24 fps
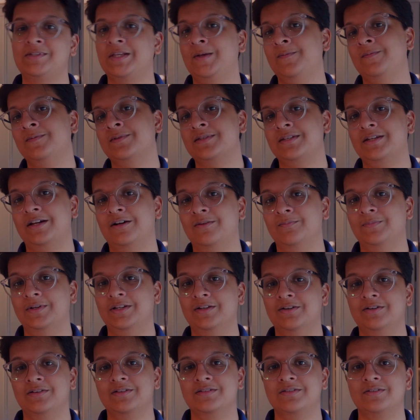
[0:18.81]
stamps down
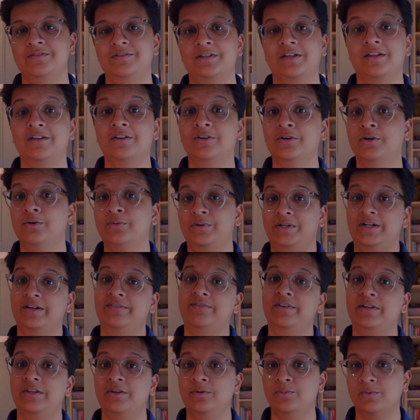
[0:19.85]
below so you can go
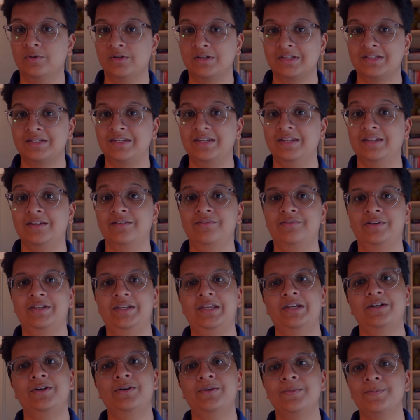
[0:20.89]
wherever you want in the
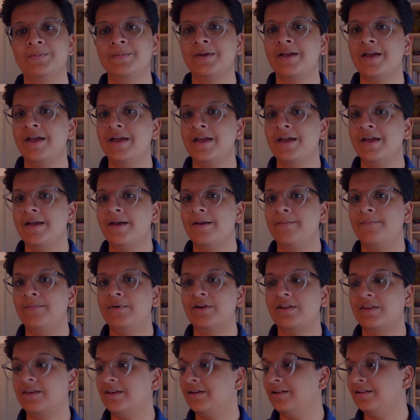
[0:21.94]
video.
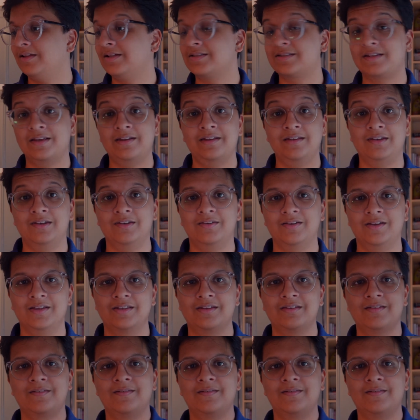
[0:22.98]
But yeah, let's get into it.